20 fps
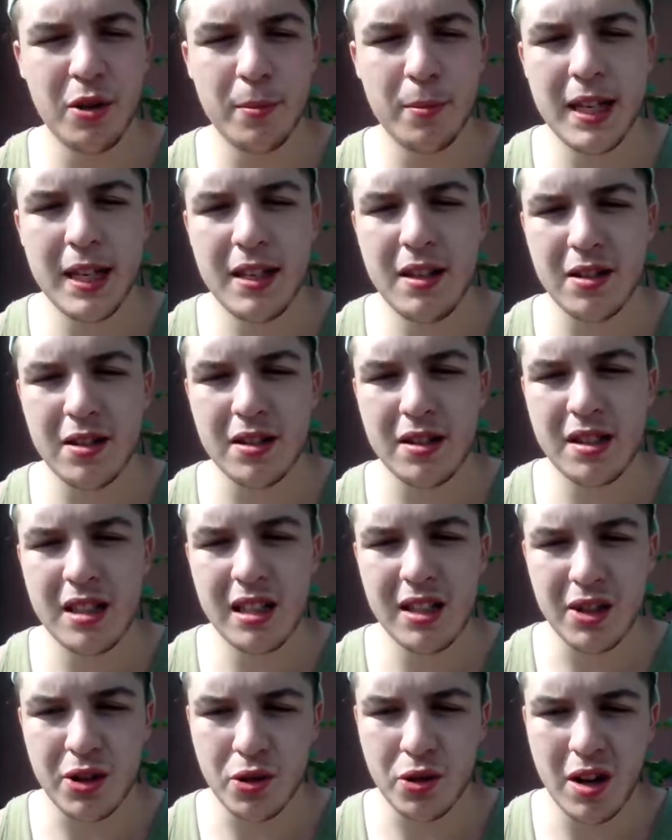Is it
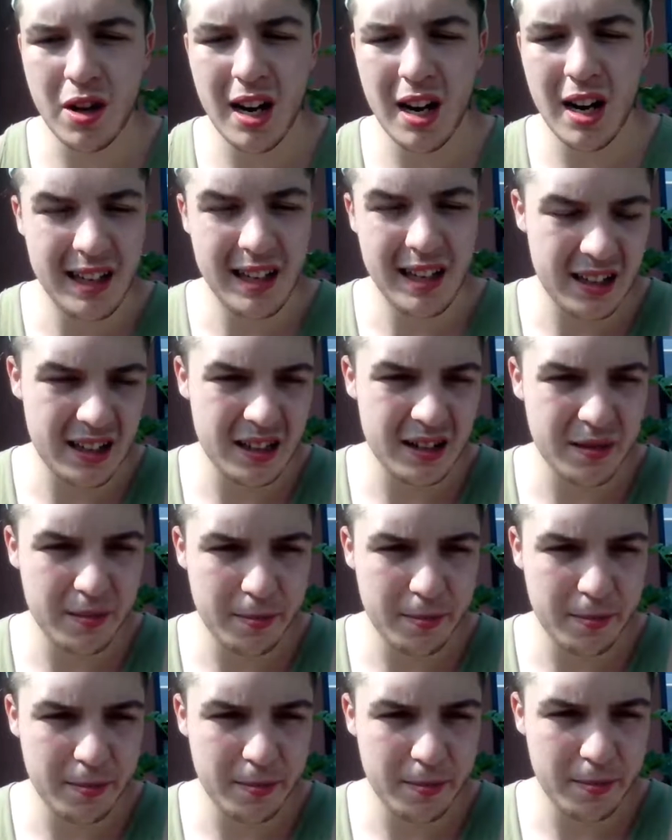humid or is it
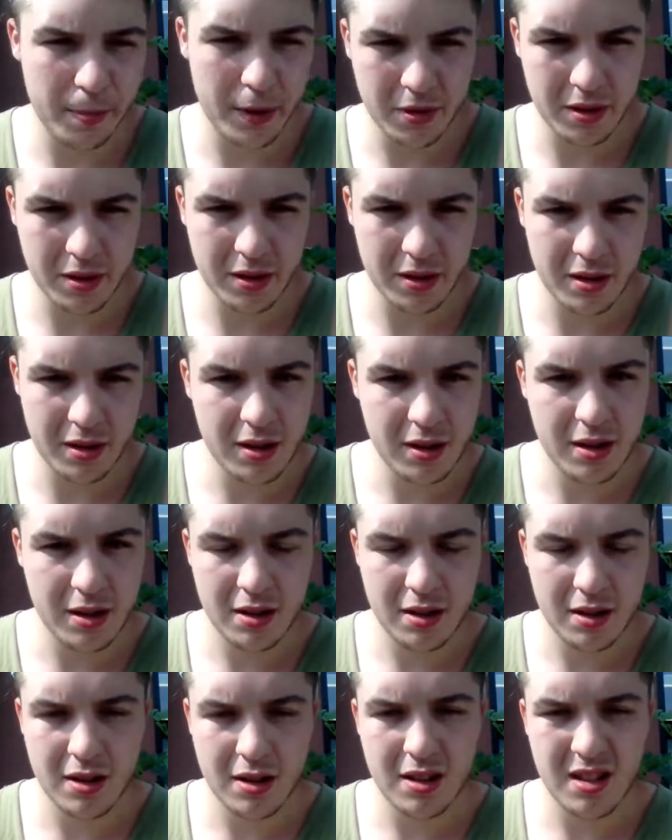dry in
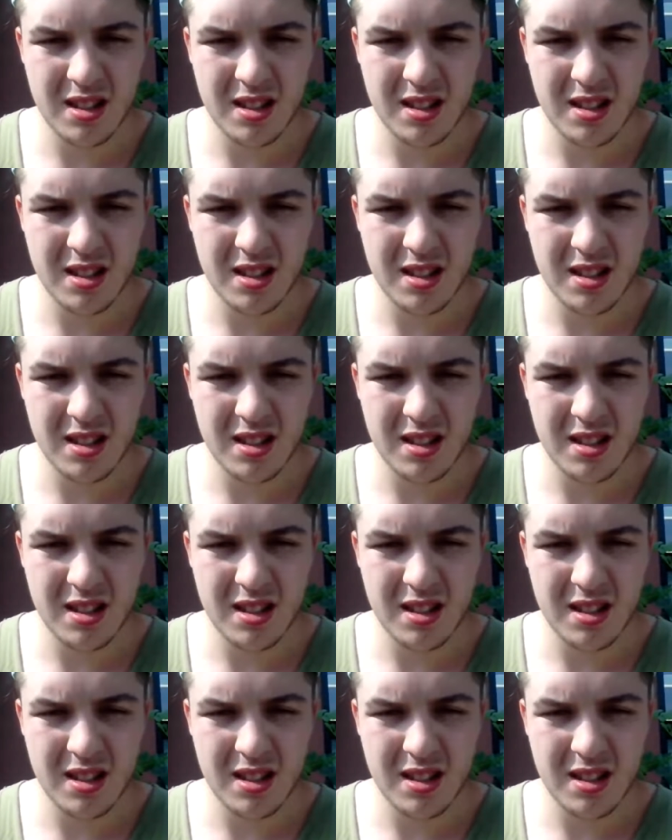Baltimore?